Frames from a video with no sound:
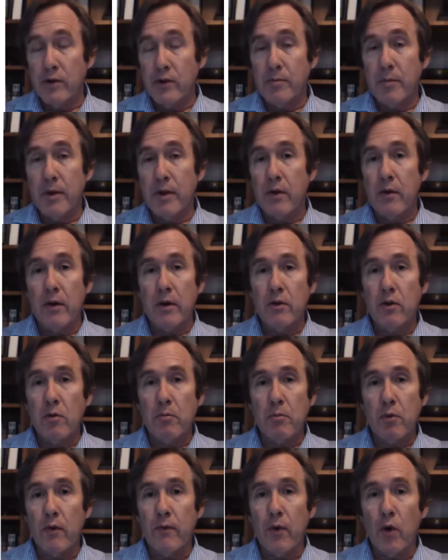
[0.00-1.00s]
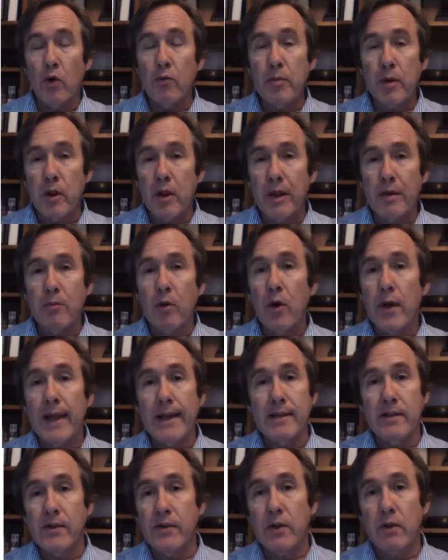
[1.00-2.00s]
but there are a number of open-label
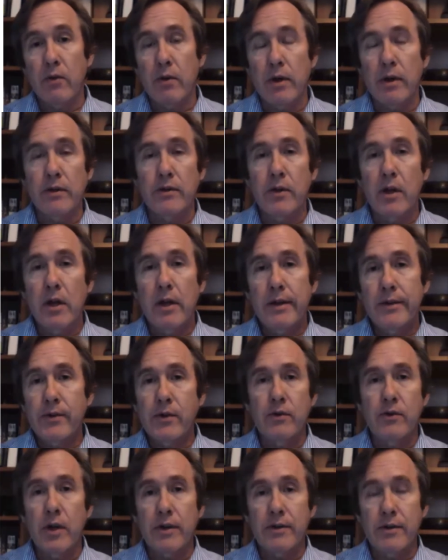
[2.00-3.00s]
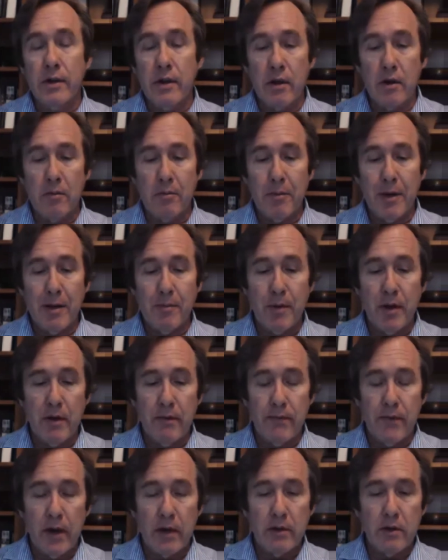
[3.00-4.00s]
case series suggesting that it may be
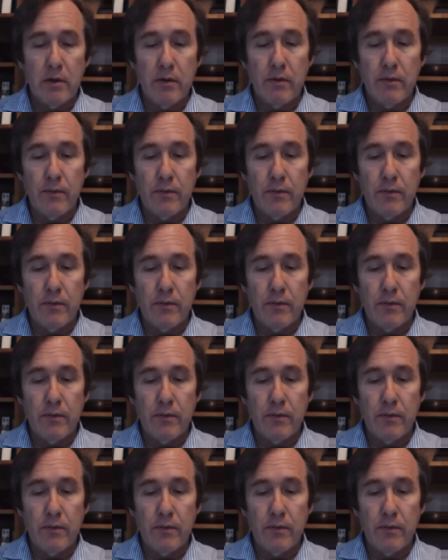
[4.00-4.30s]
effective.